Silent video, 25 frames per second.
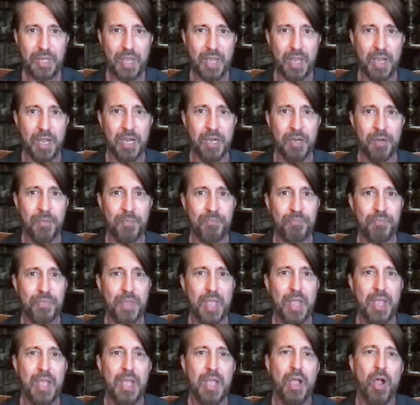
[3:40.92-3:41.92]
Um,
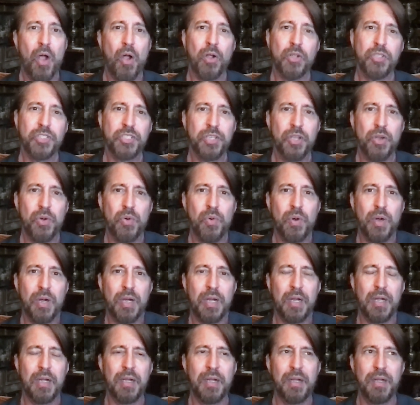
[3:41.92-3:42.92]
also,
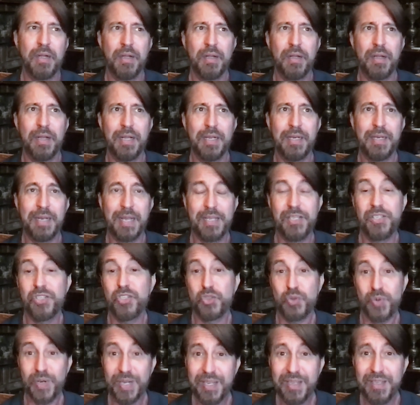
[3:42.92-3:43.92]
uh, a nice
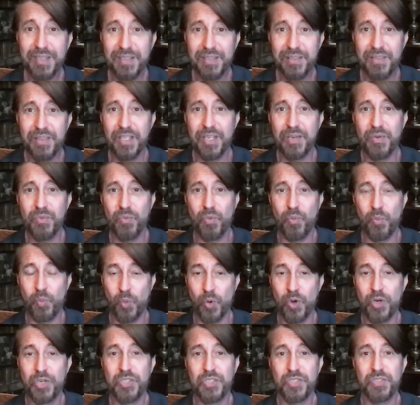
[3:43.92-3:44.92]
trick that
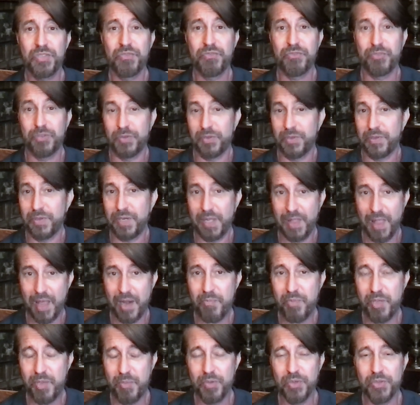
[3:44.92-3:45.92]
works for a lot
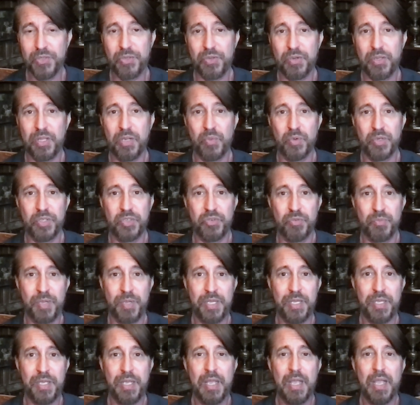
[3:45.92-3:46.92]
of people, certainly works for
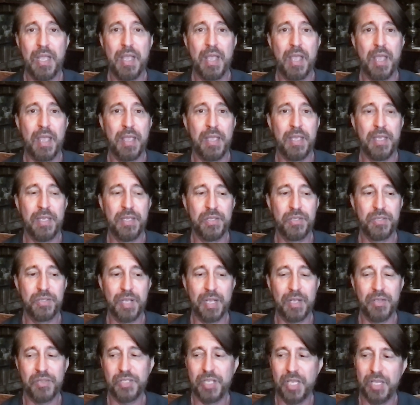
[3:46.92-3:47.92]
me, is
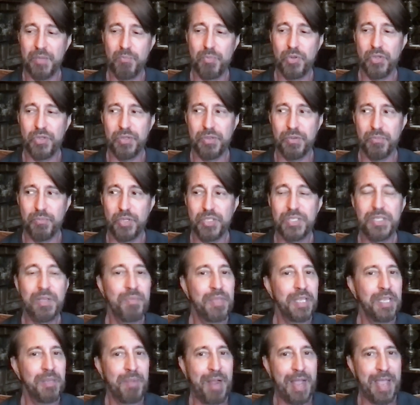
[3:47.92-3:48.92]
I'll say put put
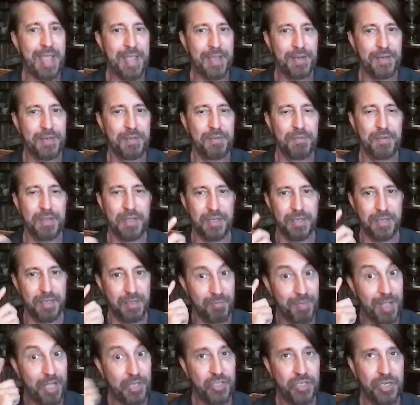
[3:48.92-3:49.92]
something in my hand, uh,
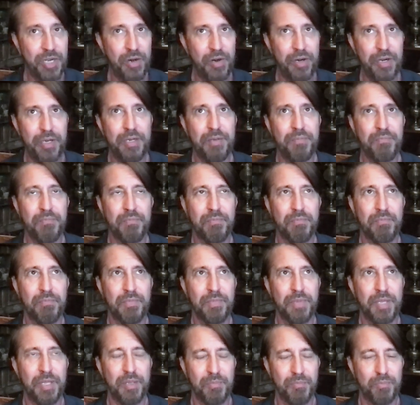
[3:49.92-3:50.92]
imaginary
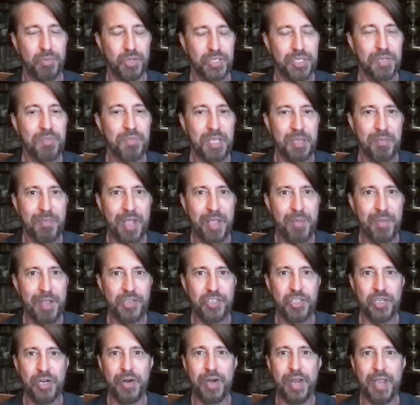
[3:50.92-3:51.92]
and put something in my
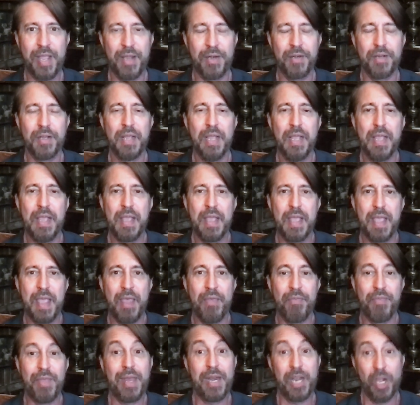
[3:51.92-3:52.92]
imaginary hand.
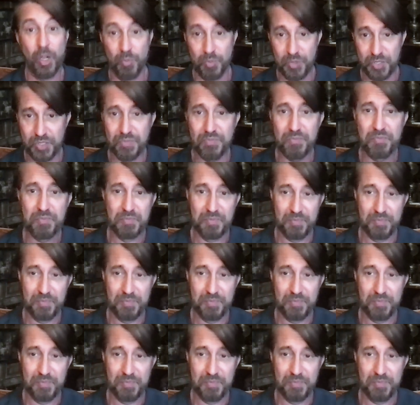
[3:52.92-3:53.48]
And that helps